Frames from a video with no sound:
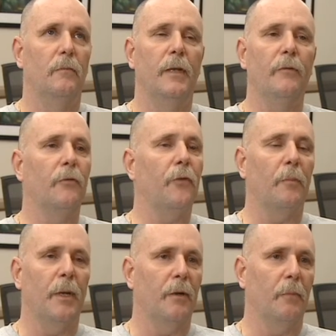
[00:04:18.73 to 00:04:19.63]
Never
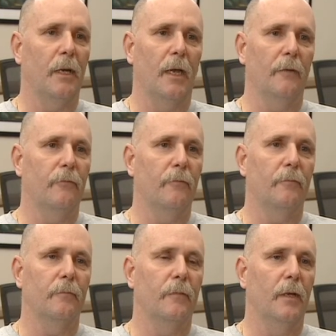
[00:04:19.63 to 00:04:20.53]
felt better in my life.
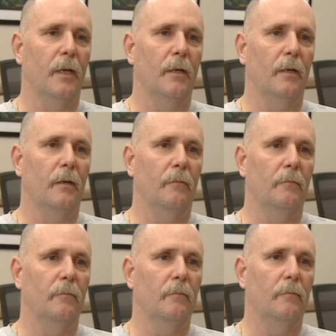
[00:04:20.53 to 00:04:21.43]

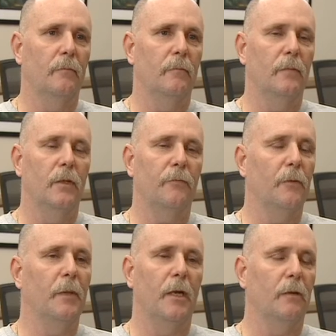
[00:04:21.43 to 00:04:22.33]
And
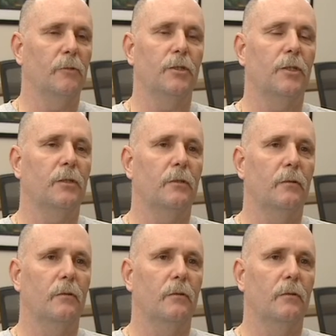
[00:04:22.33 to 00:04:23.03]
from then on was just